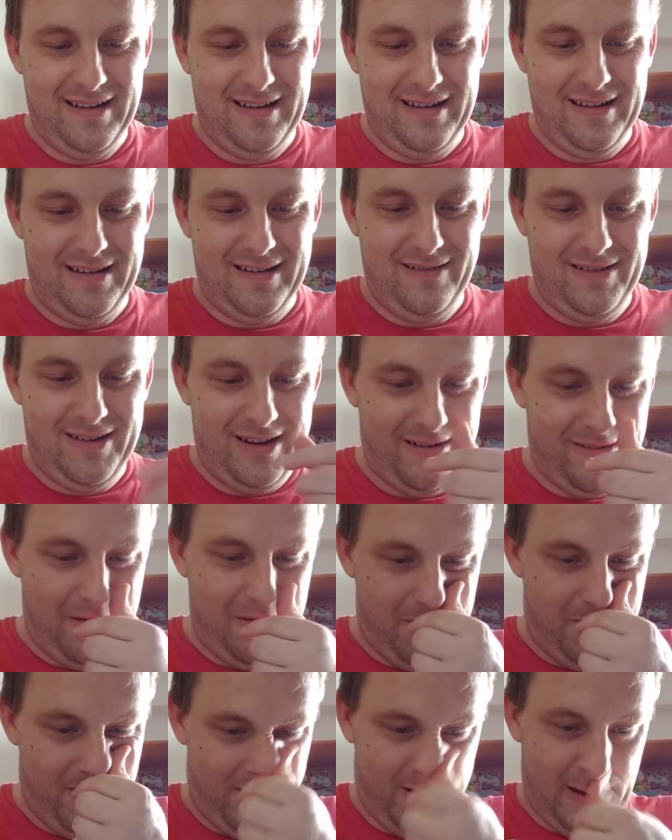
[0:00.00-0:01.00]
Oh dearie
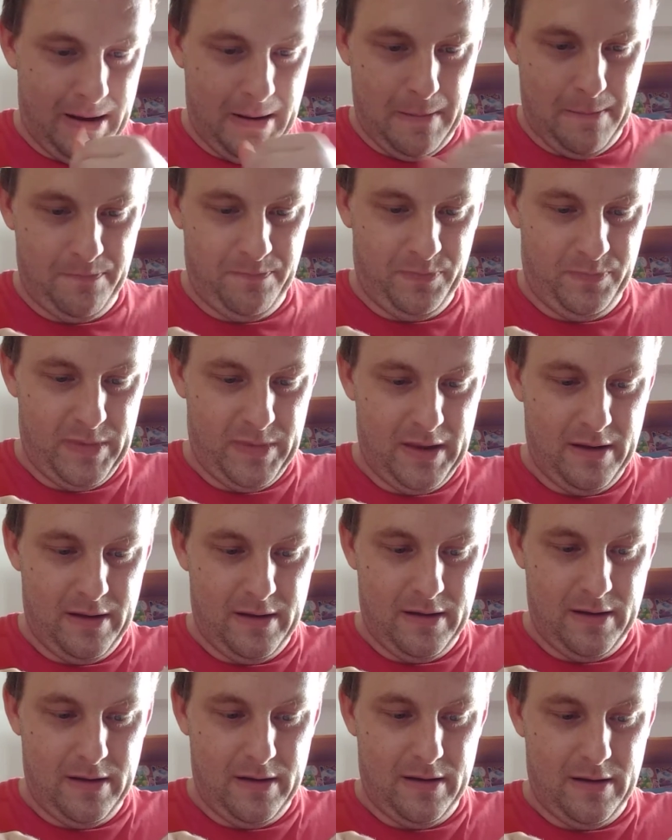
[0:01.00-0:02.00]
me.
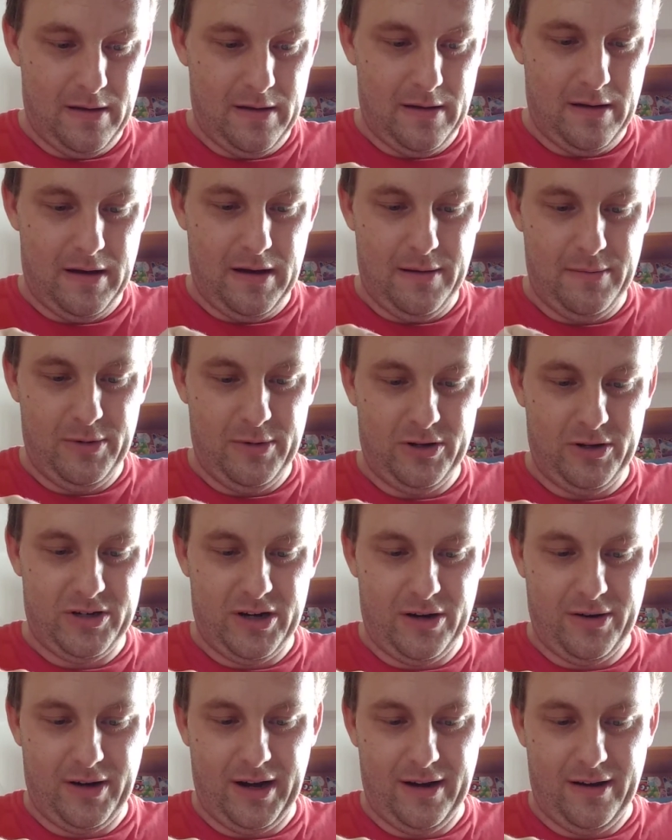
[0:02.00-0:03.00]
I'm not
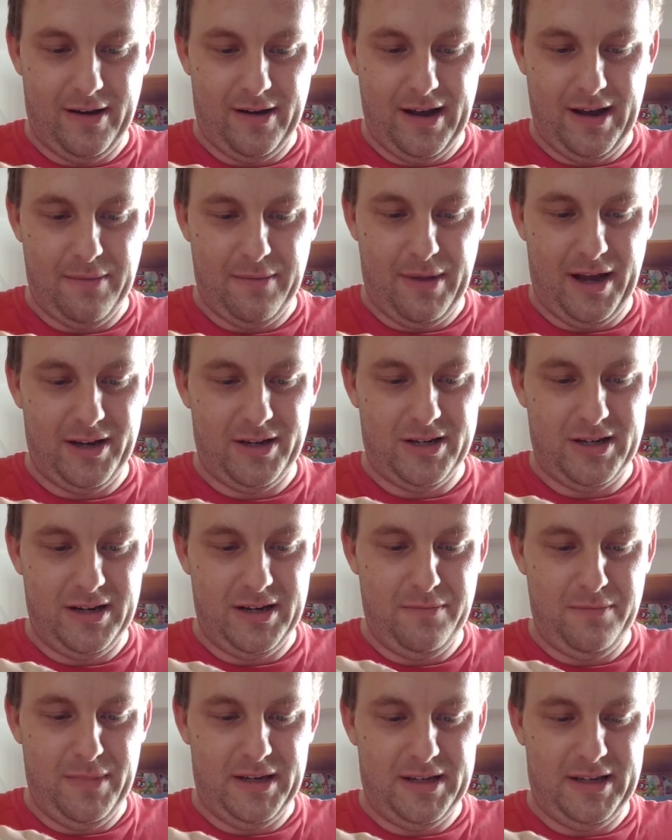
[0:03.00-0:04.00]
joking. I am actually
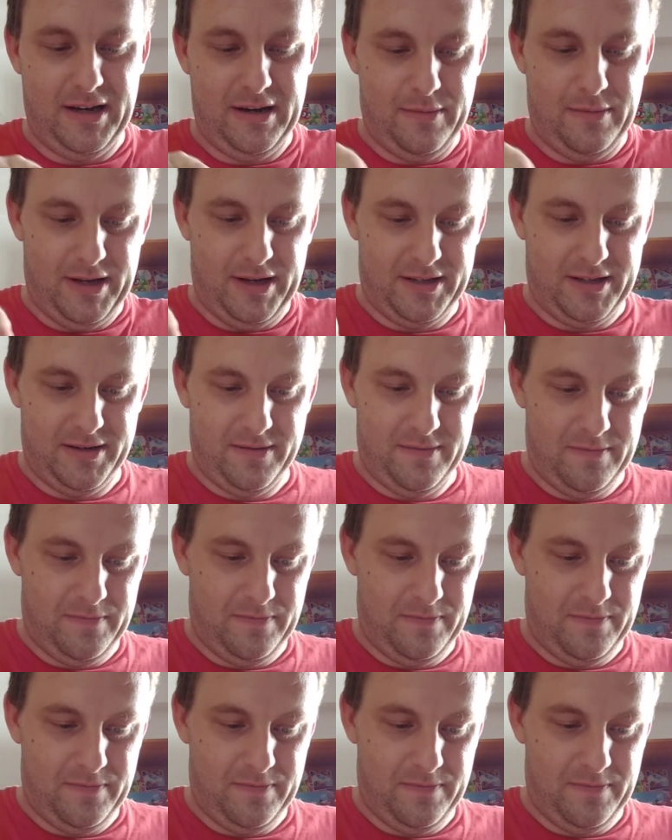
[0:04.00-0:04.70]
missing a button.